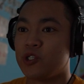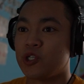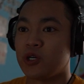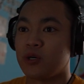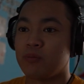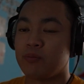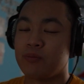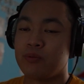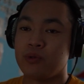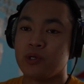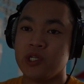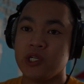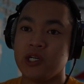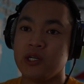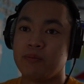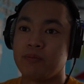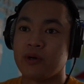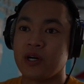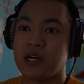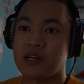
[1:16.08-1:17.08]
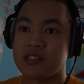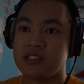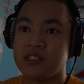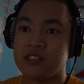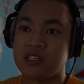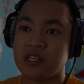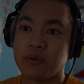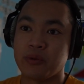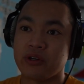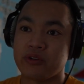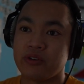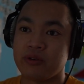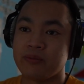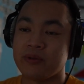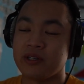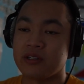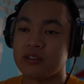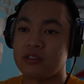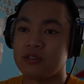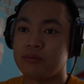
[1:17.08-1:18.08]
which are pretty good proxies. They work
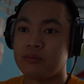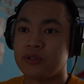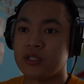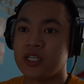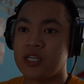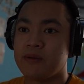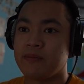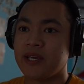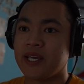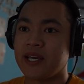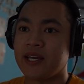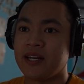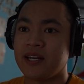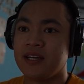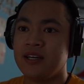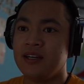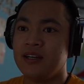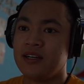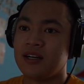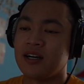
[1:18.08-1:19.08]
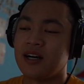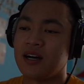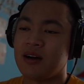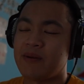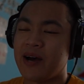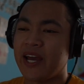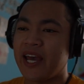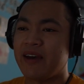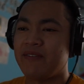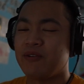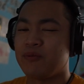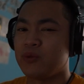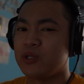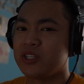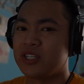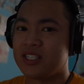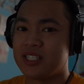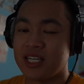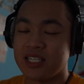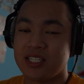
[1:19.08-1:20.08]
for me on Supreme, and I haven't
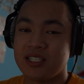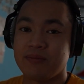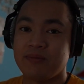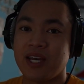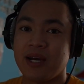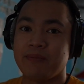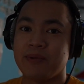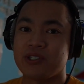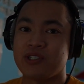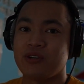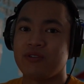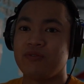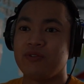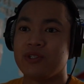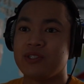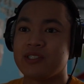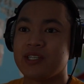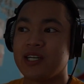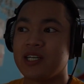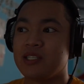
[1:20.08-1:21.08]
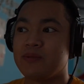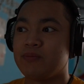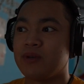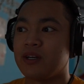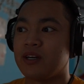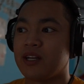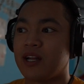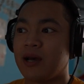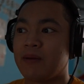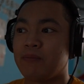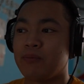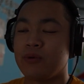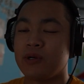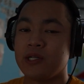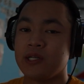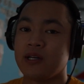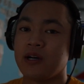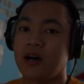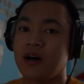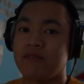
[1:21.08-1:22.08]
really tested them that much on foot sites, but I'm
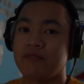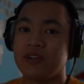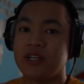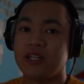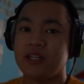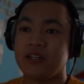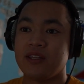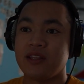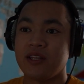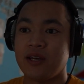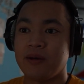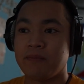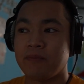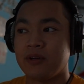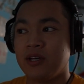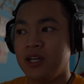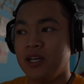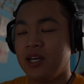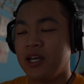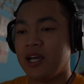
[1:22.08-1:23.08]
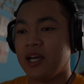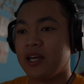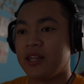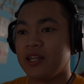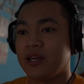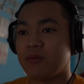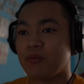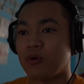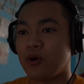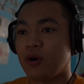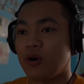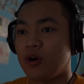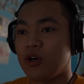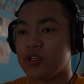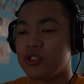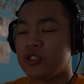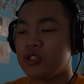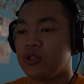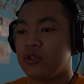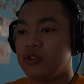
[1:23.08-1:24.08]
pretty confident in them. And then we're
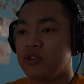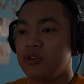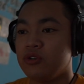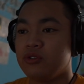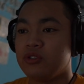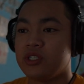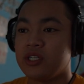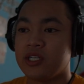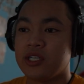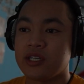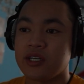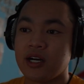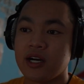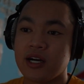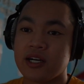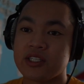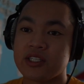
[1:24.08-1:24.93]
also using